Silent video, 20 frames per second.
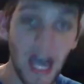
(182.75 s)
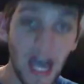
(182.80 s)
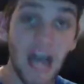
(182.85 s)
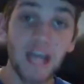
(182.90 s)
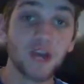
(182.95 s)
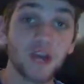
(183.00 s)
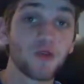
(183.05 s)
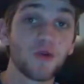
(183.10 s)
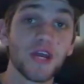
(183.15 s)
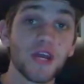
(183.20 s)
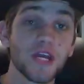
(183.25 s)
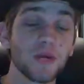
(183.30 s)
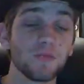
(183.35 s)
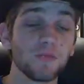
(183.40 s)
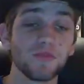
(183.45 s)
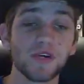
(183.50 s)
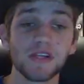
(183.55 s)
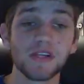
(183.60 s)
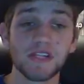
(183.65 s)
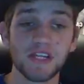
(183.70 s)
I agree
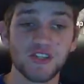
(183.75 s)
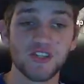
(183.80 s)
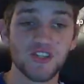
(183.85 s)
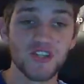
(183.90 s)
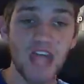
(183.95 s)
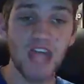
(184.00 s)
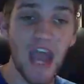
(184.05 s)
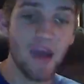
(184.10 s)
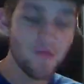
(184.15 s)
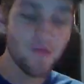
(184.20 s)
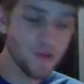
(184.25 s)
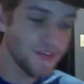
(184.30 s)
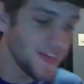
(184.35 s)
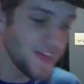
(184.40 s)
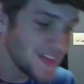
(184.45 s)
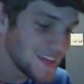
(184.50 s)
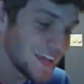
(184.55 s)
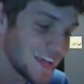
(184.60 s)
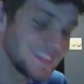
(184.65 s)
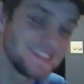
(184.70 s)
completely. Just
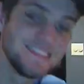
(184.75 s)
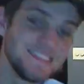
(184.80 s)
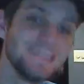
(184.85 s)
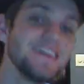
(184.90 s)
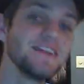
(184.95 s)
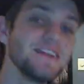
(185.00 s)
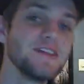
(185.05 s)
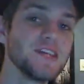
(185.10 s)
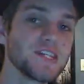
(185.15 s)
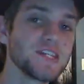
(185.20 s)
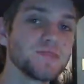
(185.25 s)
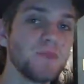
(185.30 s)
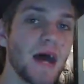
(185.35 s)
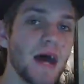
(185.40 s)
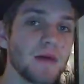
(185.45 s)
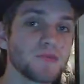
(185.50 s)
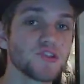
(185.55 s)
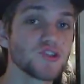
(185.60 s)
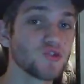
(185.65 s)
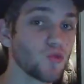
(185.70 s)
everything they did in this
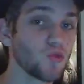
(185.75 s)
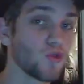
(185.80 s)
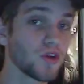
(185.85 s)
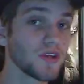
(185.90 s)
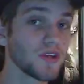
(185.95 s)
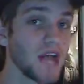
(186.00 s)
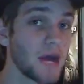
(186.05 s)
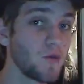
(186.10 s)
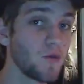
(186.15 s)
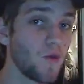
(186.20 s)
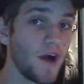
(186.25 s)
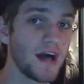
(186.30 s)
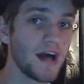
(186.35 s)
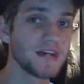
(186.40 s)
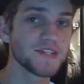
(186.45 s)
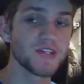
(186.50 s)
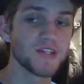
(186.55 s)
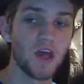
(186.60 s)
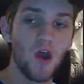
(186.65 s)
map storyline-wise